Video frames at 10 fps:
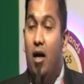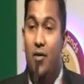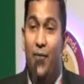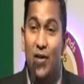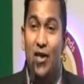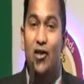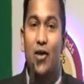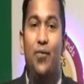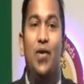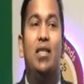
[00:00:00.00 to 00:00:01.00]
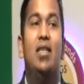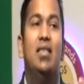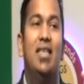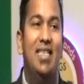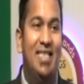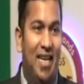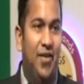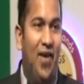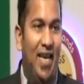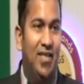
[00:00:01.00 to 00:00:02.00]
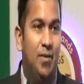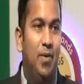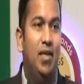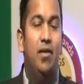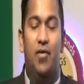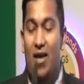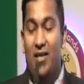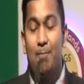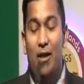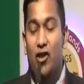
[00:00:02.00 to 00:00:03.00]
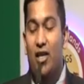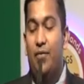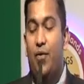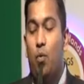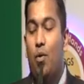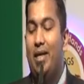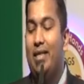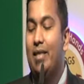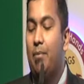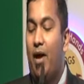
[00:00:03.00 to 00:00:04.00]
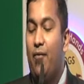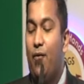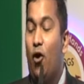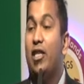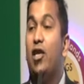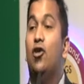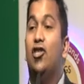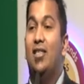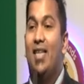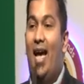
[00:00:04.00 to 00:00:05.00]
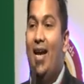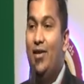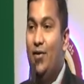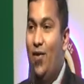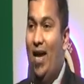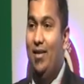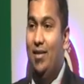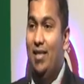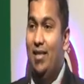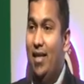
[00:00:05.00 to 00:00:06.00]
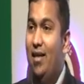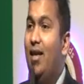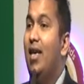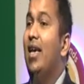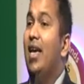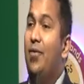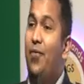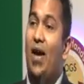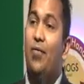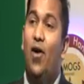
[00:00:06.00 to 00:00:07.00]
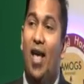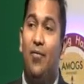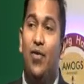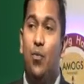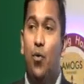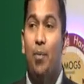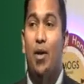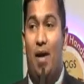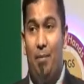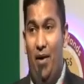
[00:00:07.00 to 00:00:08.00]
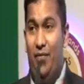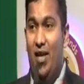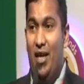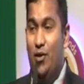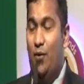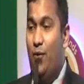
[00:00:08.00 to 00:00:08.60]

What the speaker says: Physician fitness is advisable, especially if a woman is above 40 or she has a high risk for anesthesia. In fact, for every woman above the age of